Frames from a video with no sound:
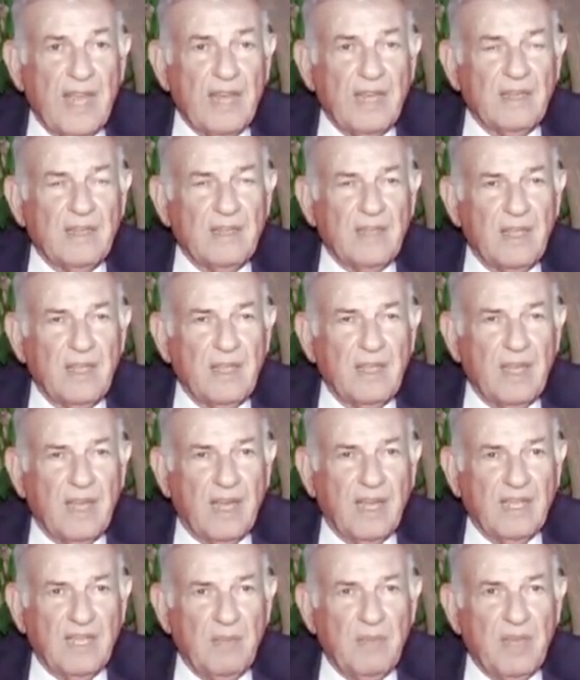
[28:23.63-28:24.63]
and
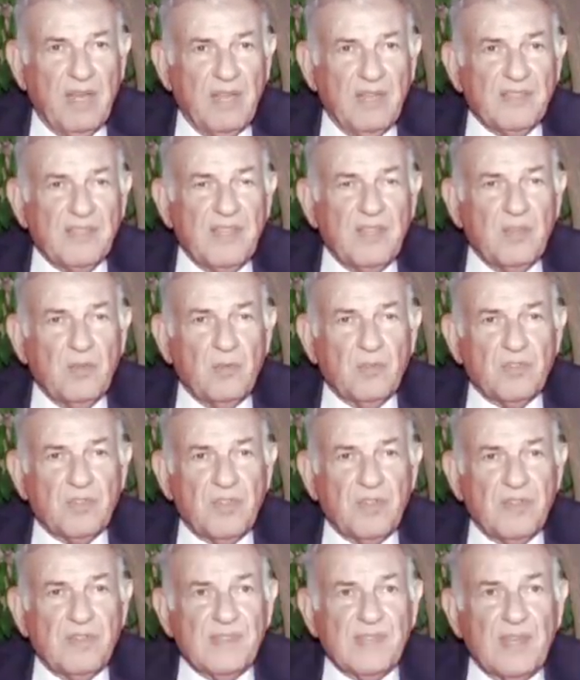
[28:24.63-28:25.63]
academic
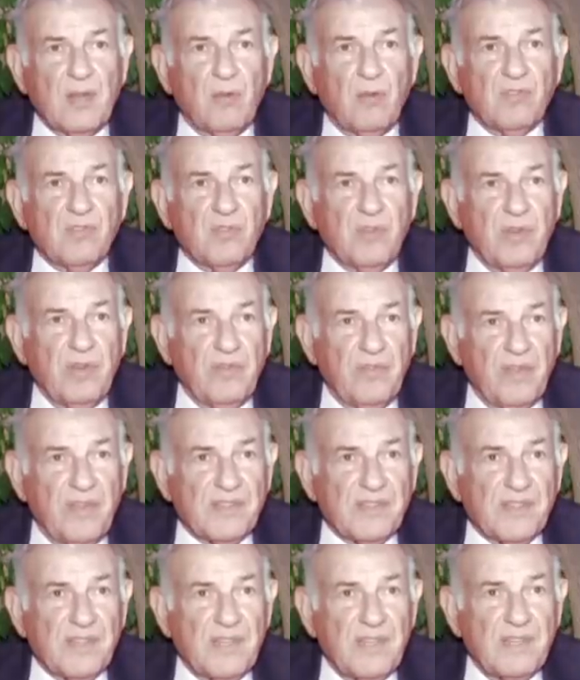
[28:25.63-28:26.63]
institutions, and also
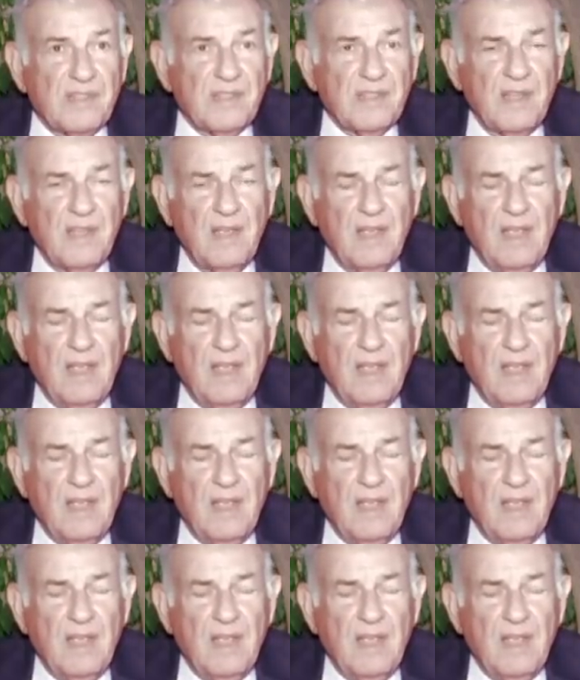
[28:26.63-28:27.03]
universities.